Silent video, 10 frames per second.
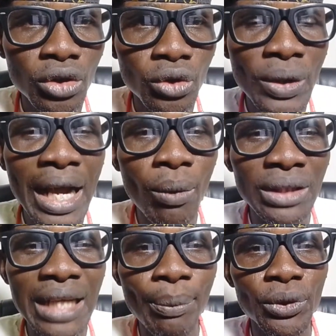Look at
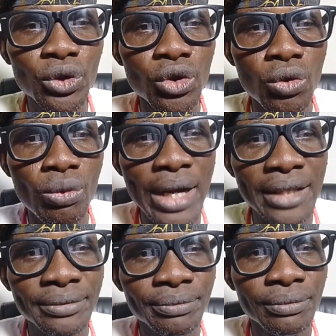what happened to Yoruba.
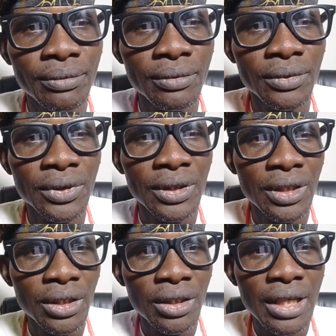
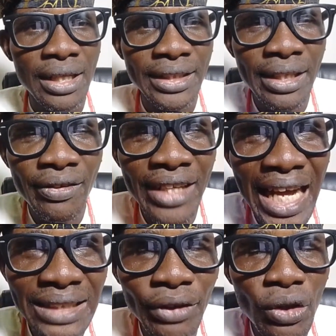The
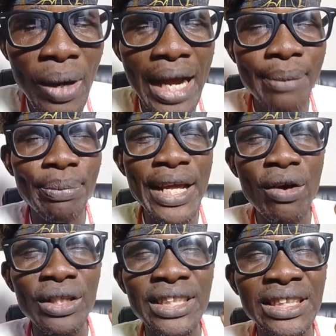last video I played
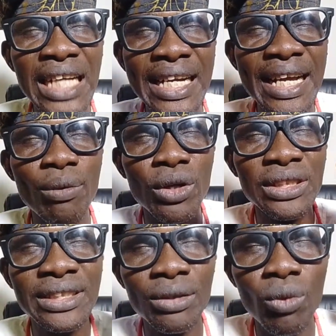on this channel was
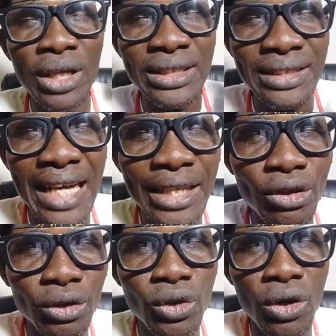the what's that
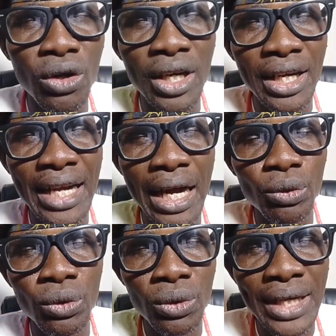Dr.
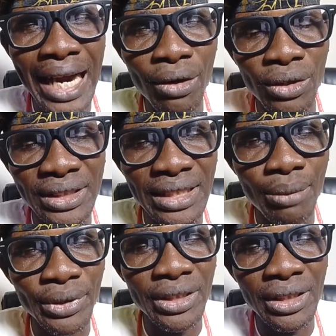
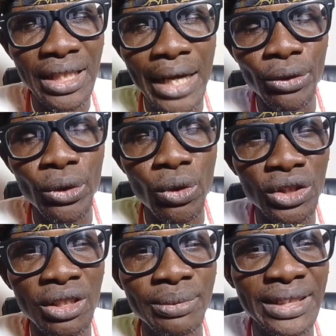Galolo or
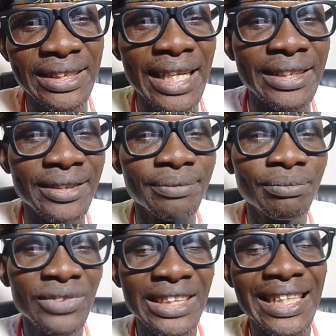something said.
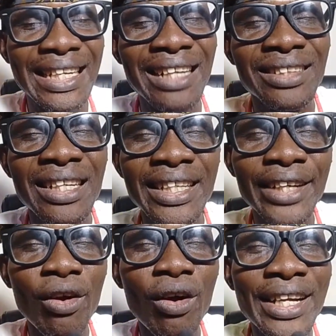He said that
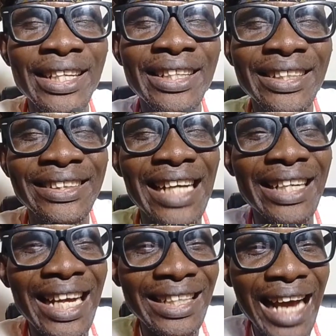Ilorin is their
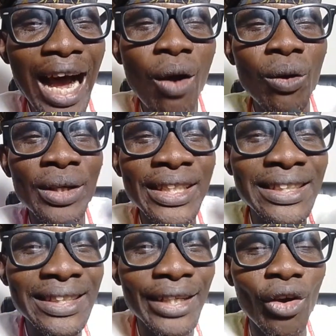land. How
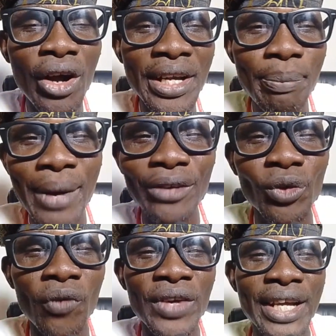is Ilorin part
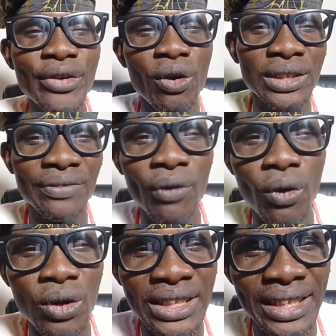of a North, for
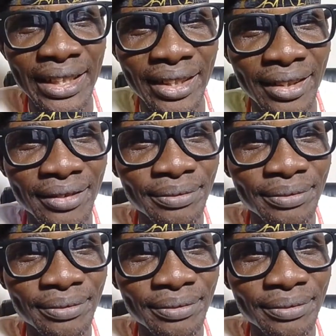God's sake?